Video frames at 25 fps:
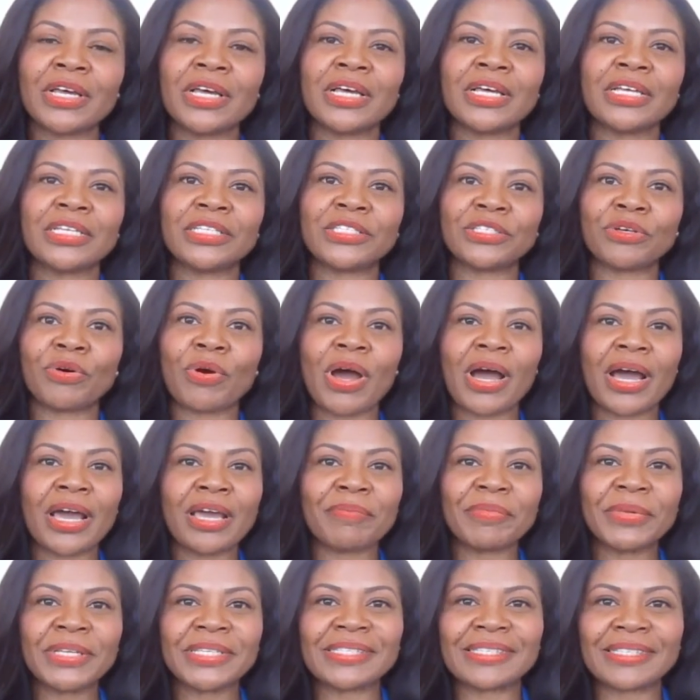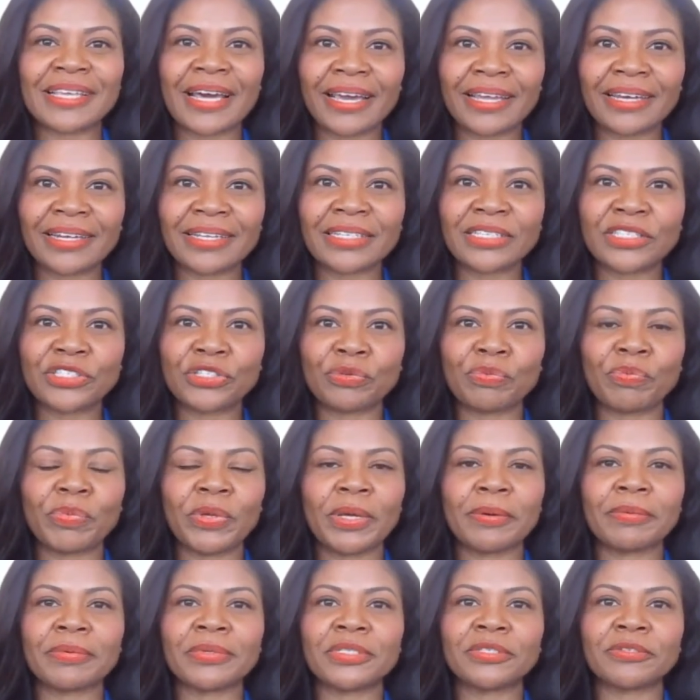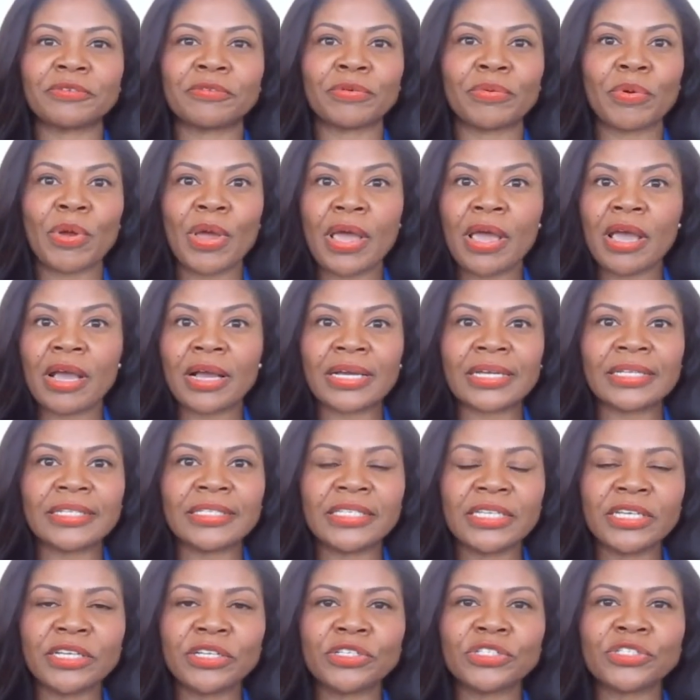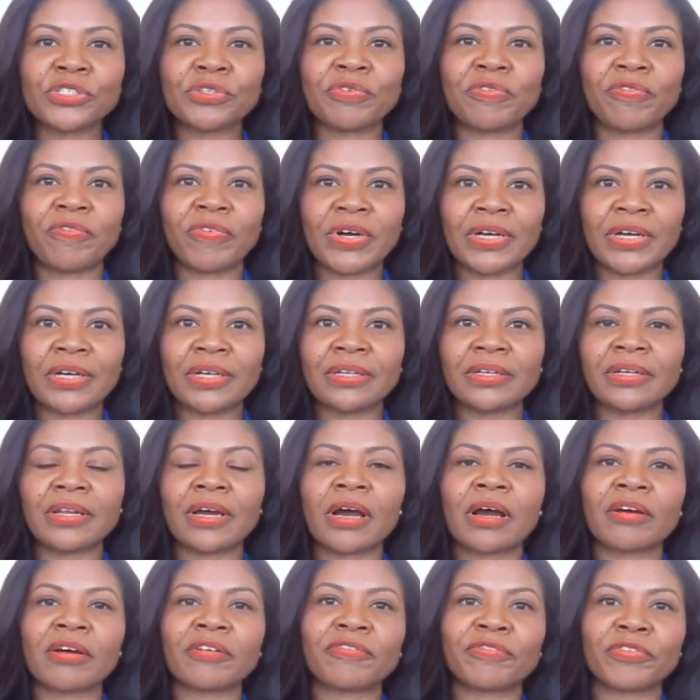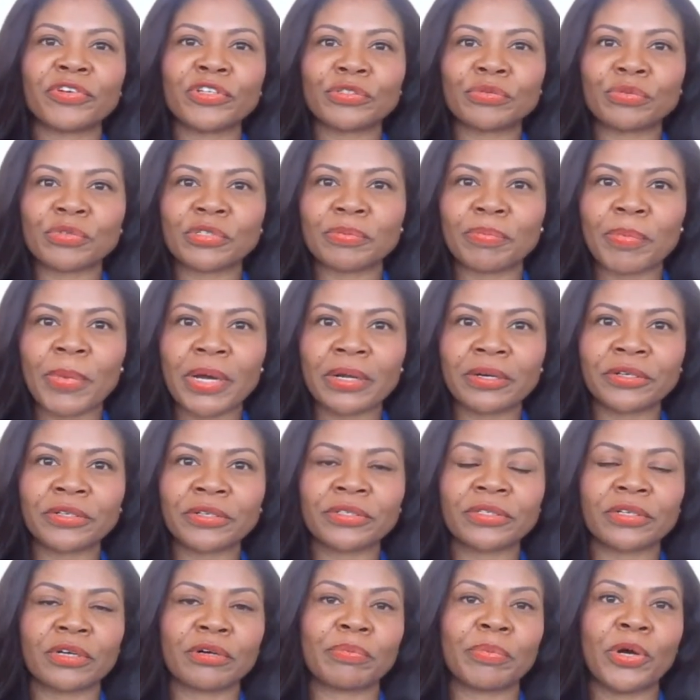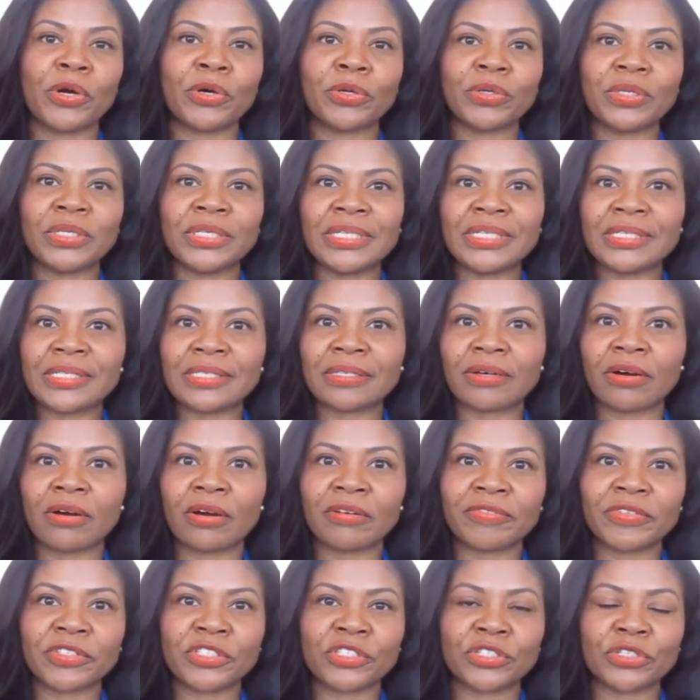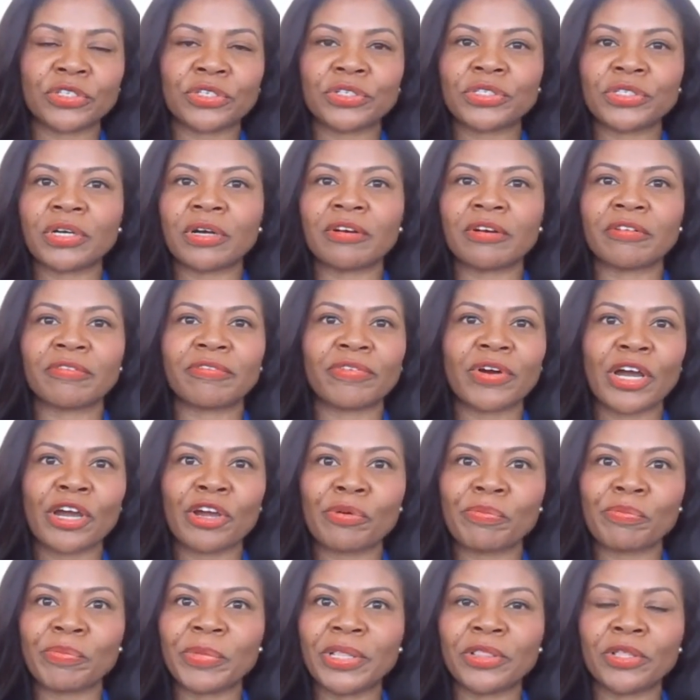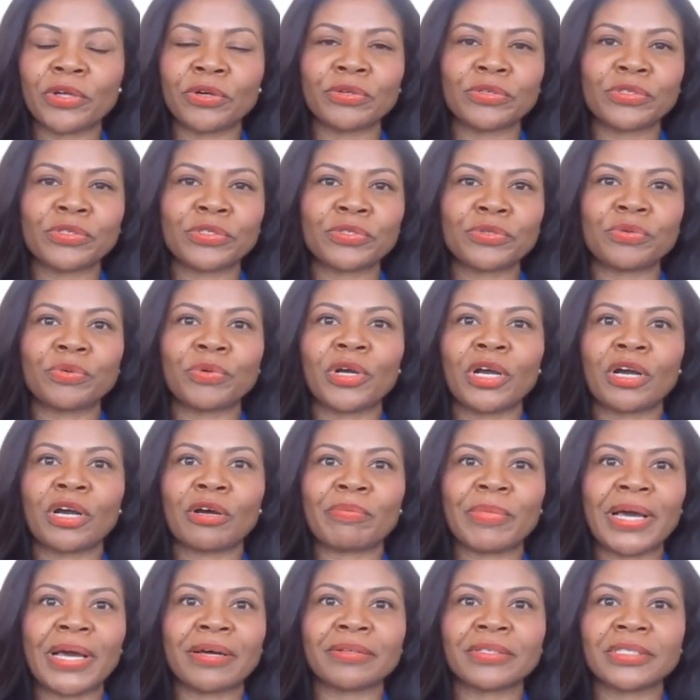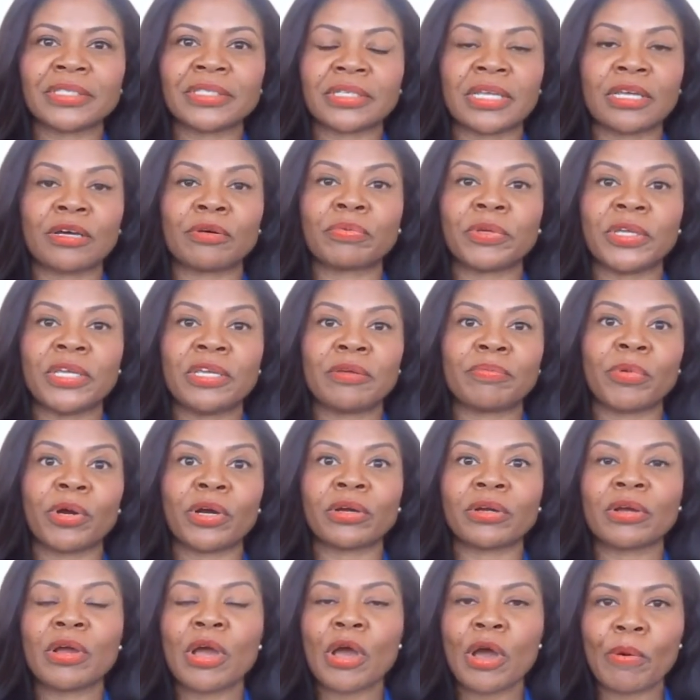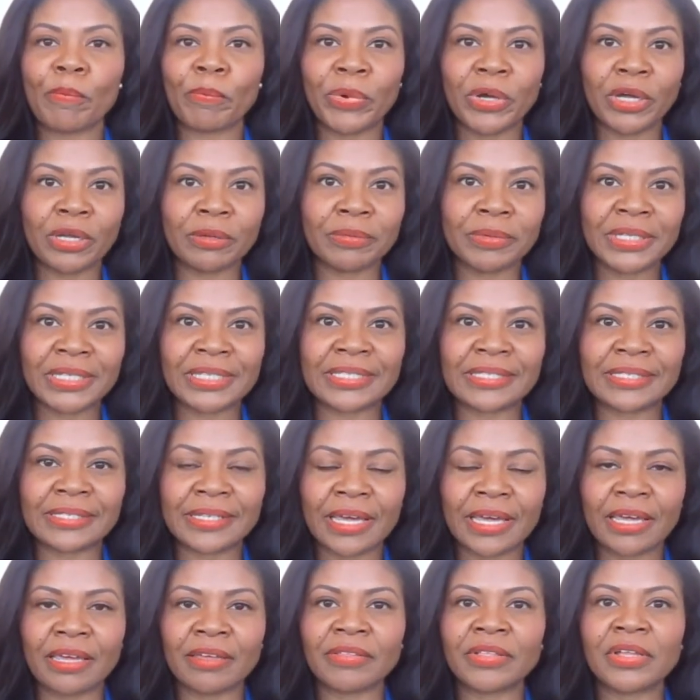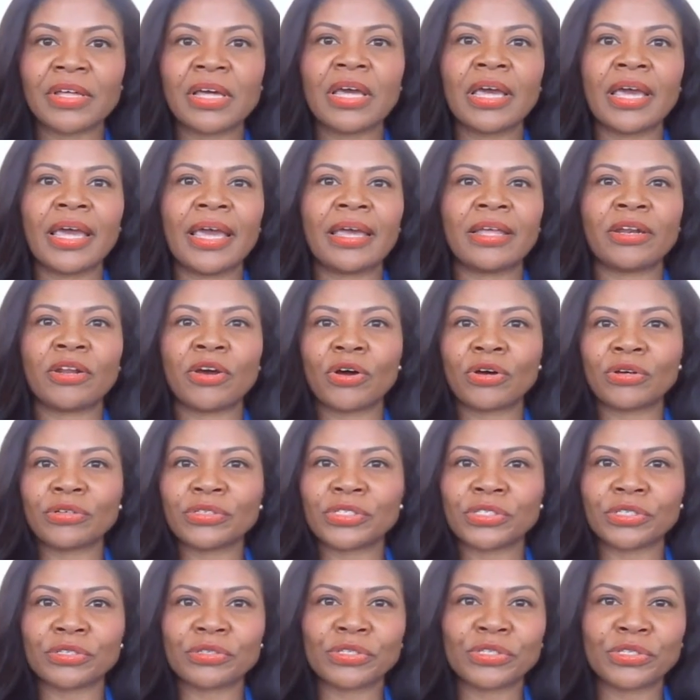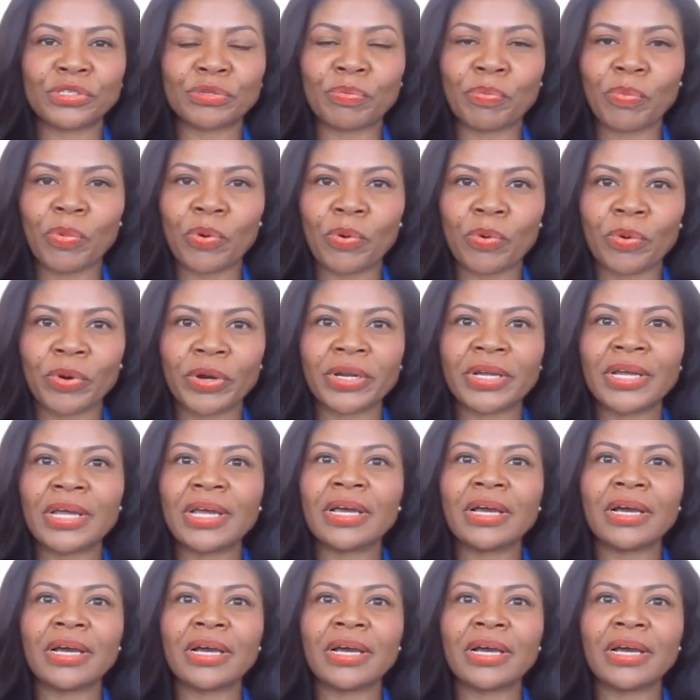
So I'm excited to be able to continue to fund our first responders, our police officers, our firemen, those who come out to help keep our public safe, and also support